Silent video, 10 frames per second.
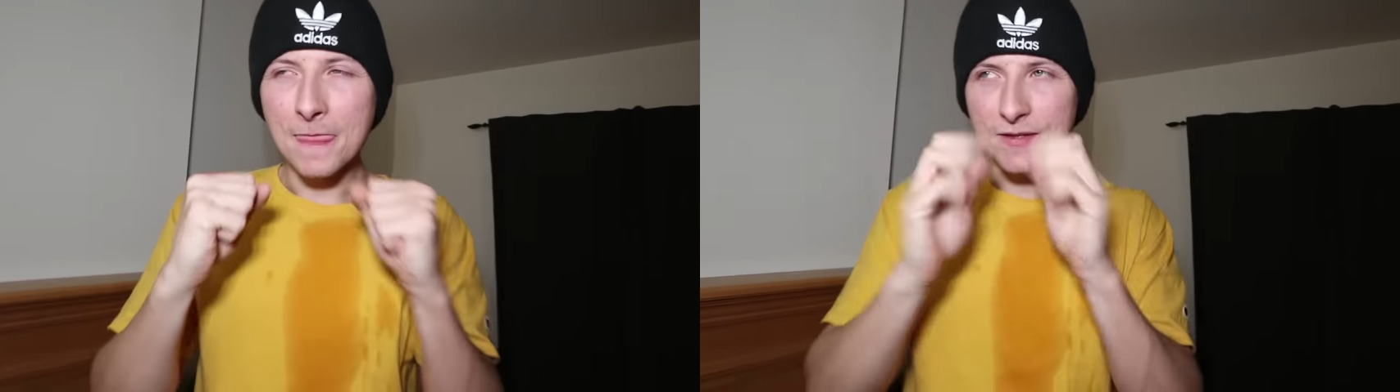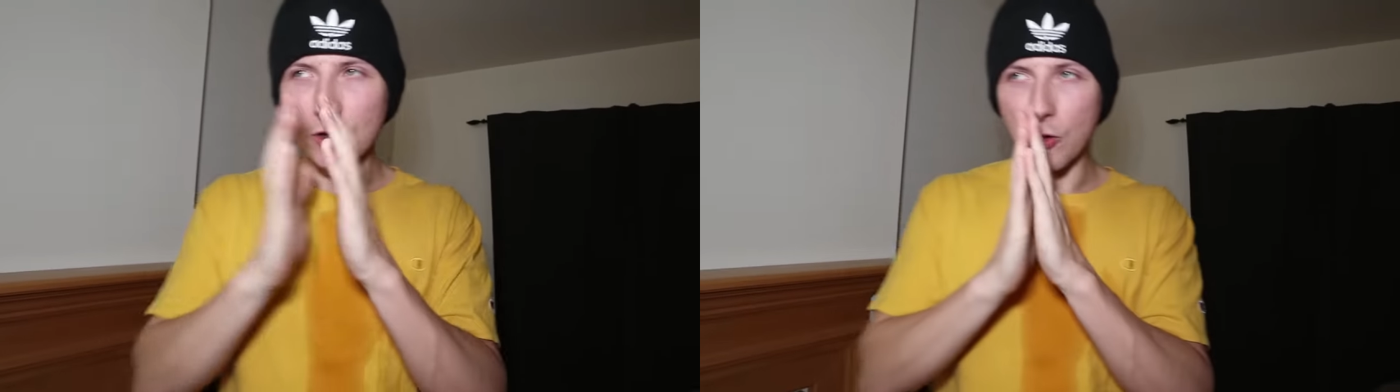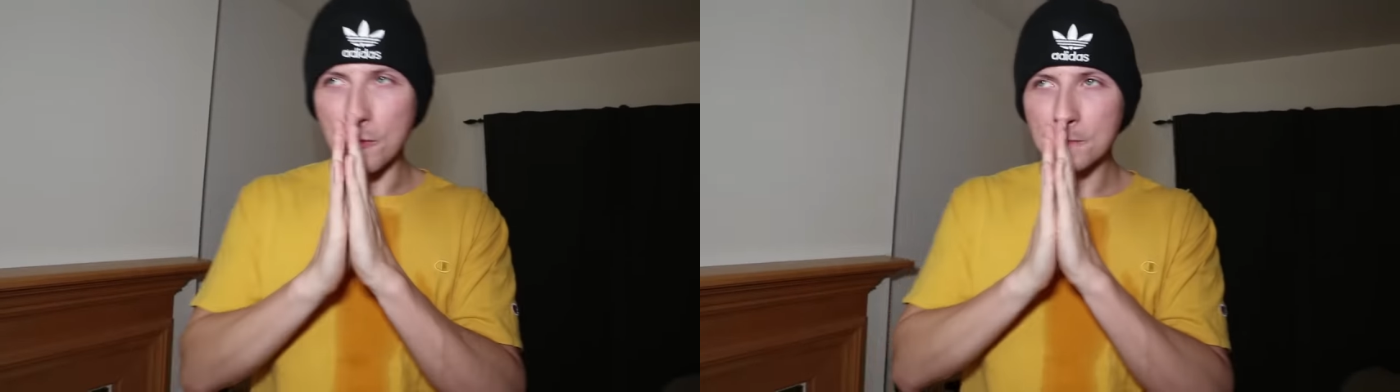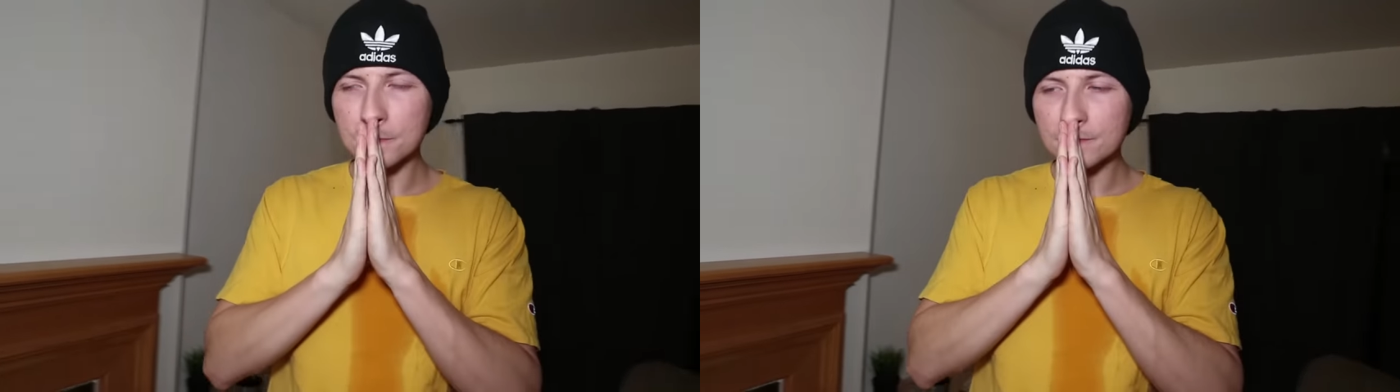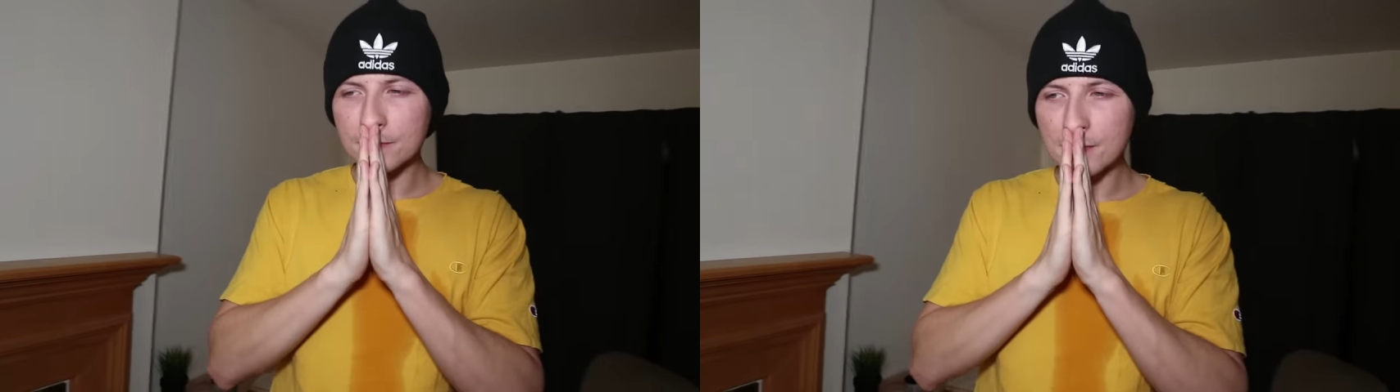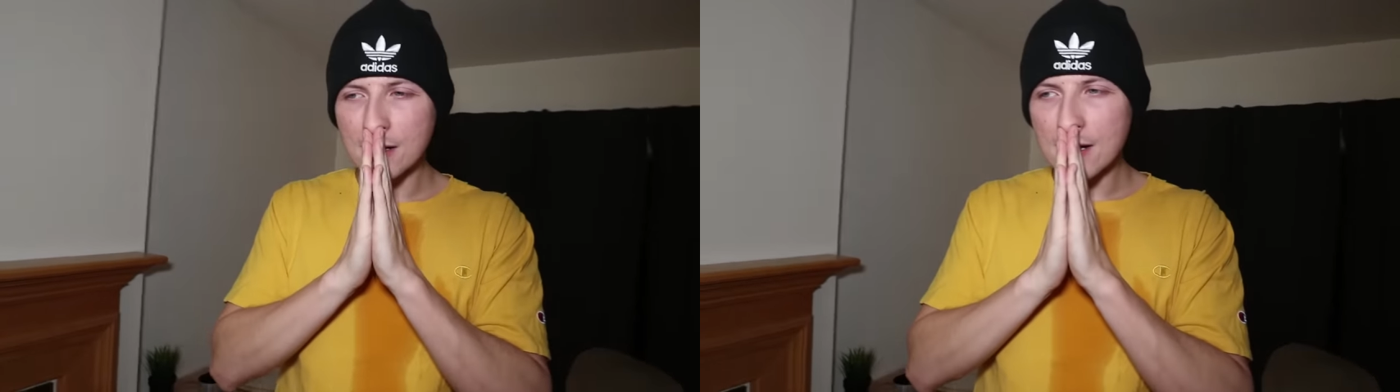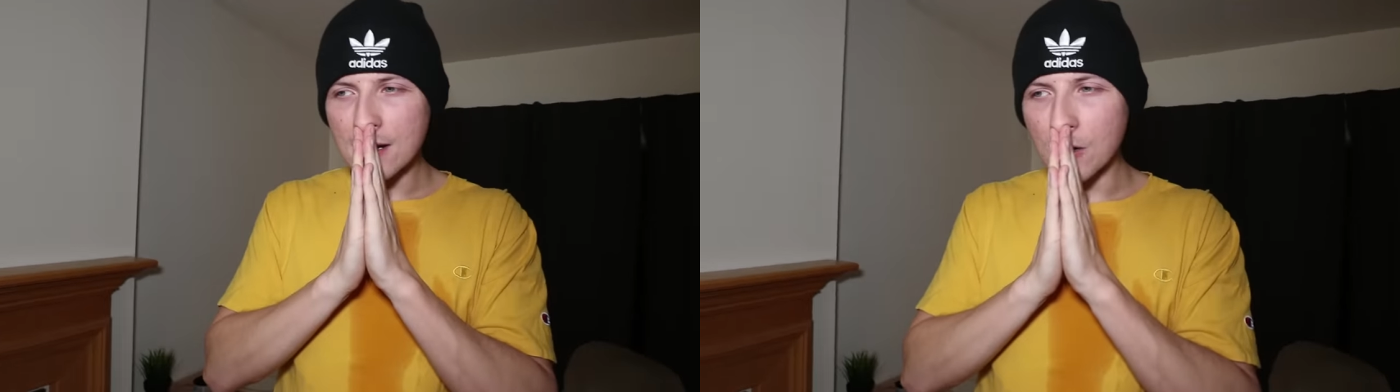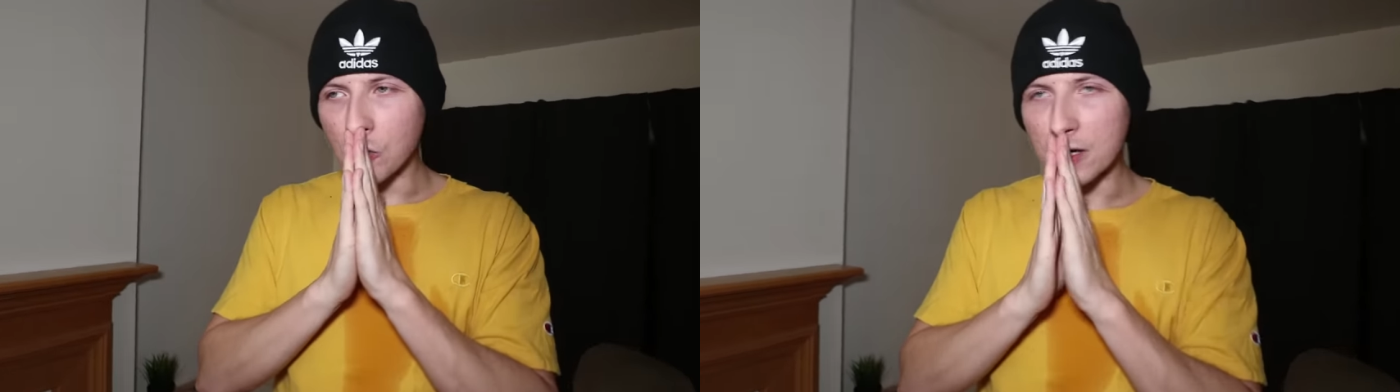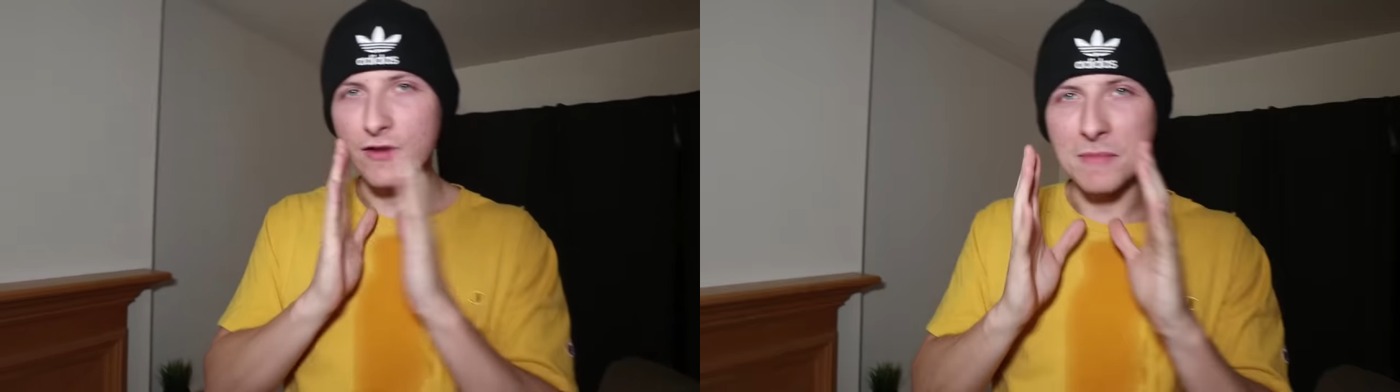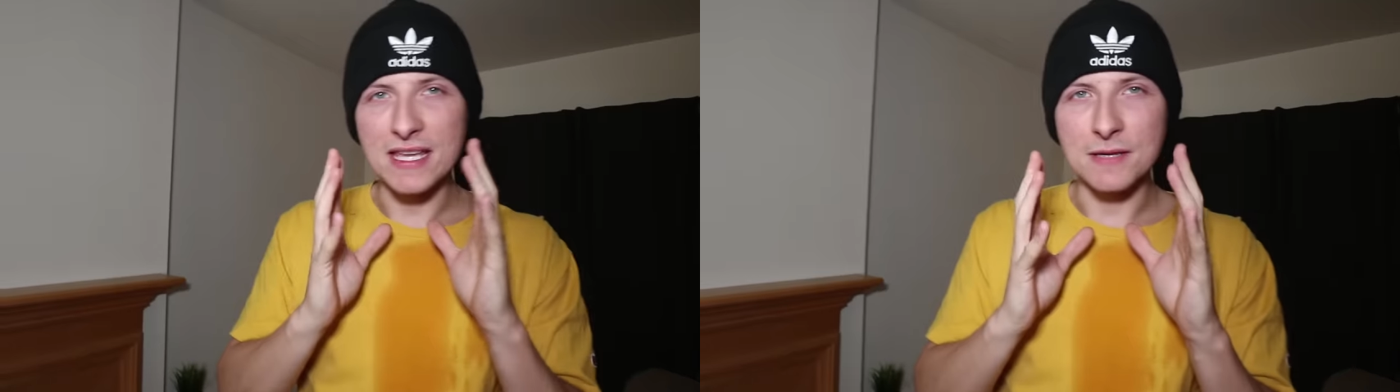So, what
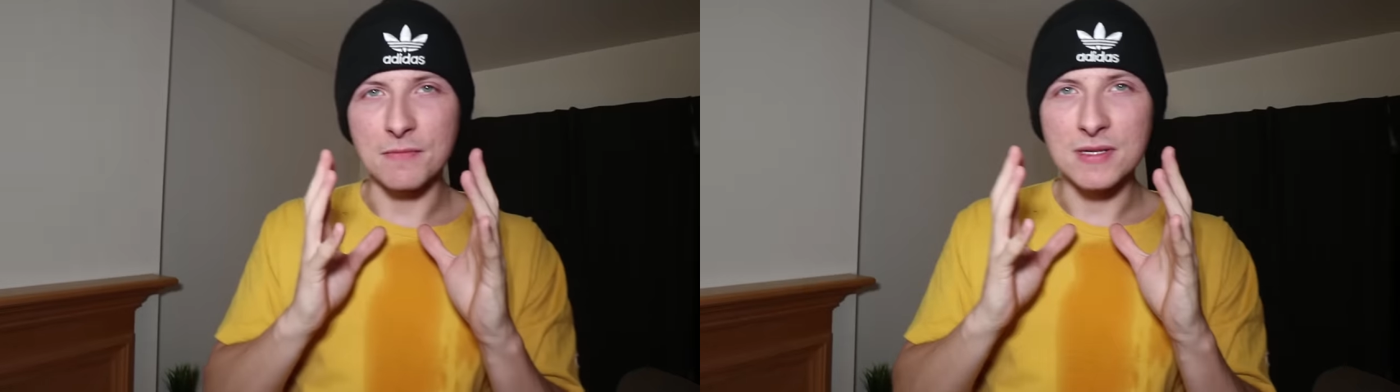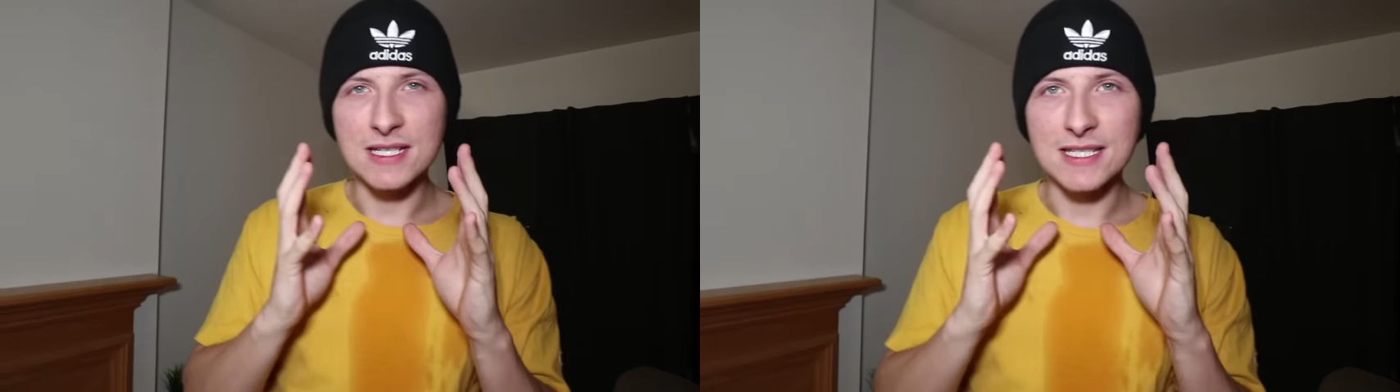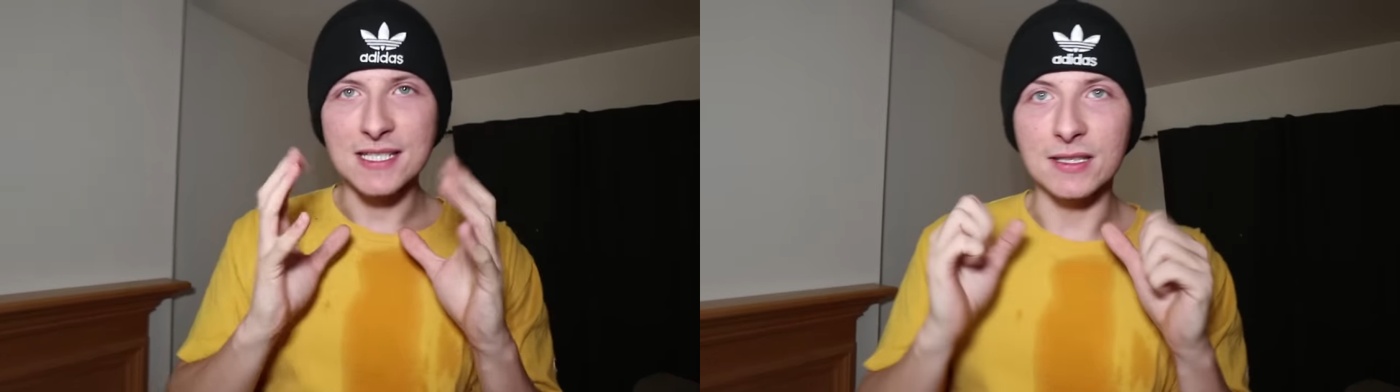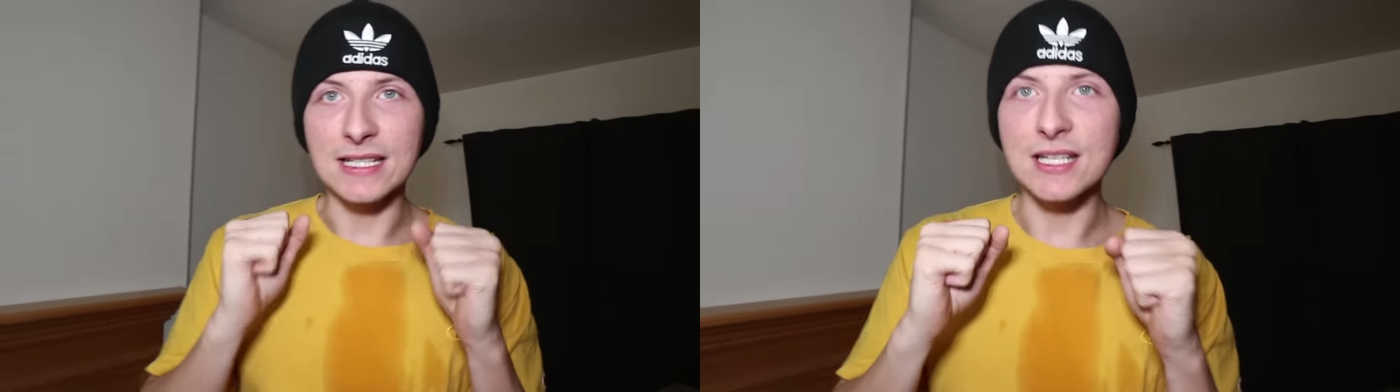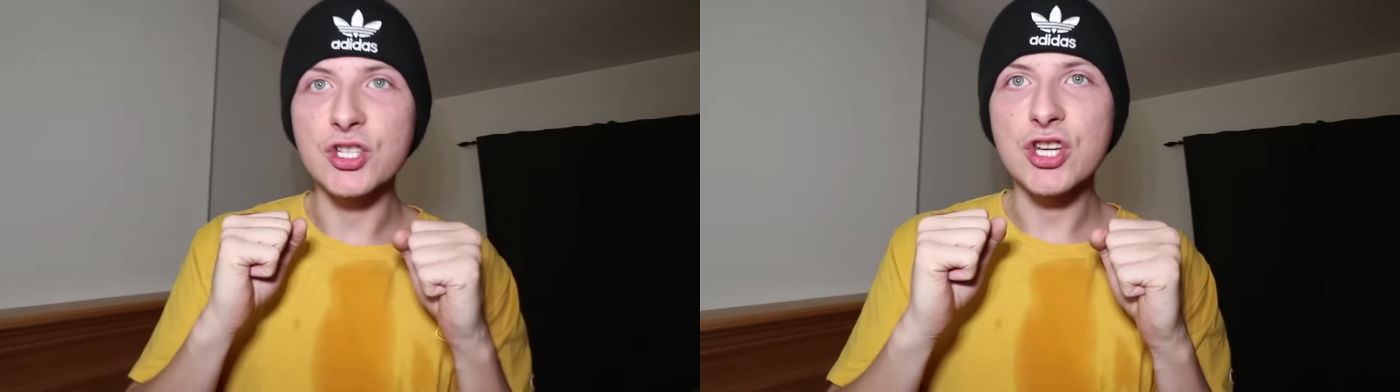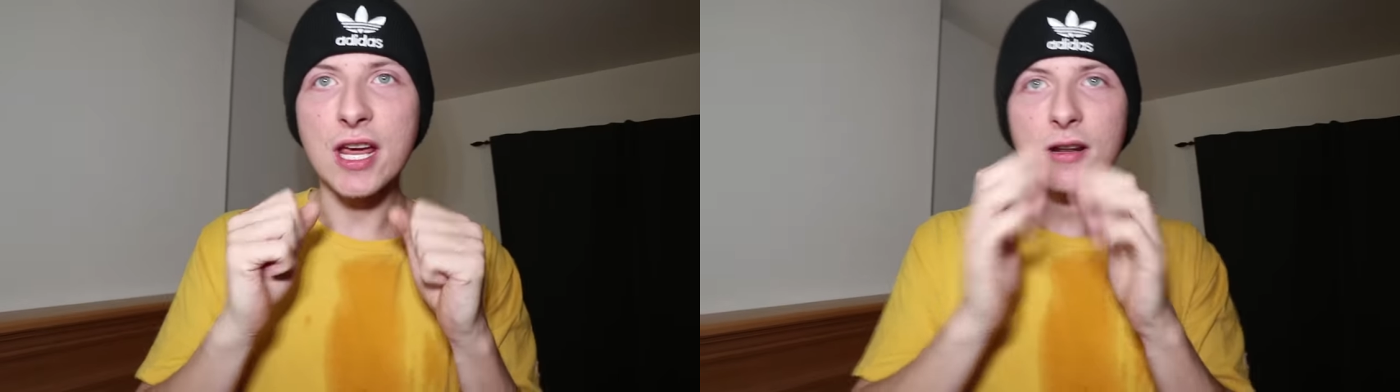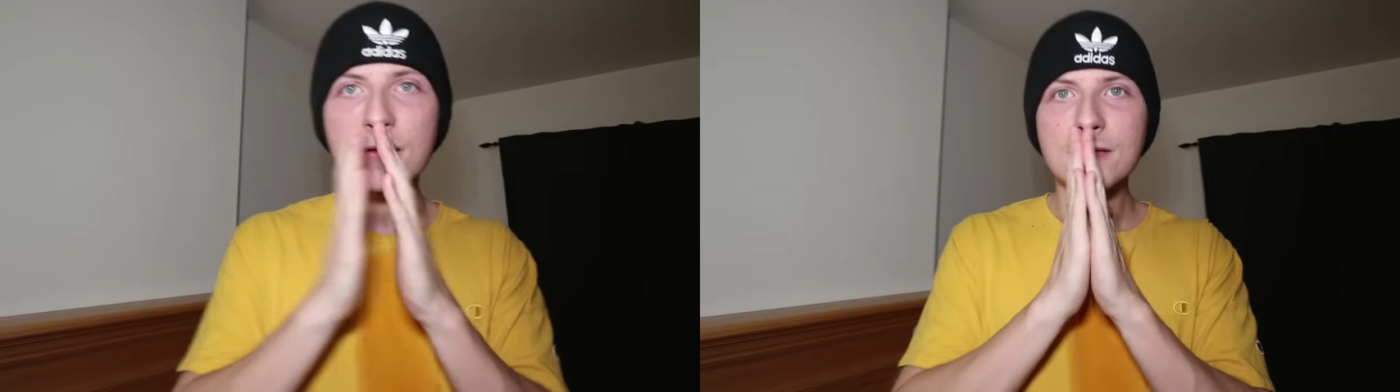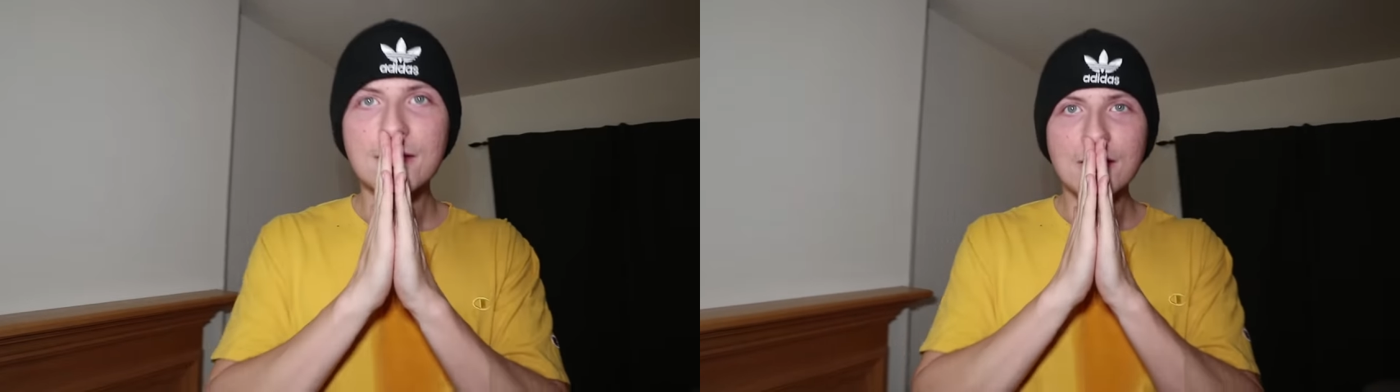if I make him delete his channel?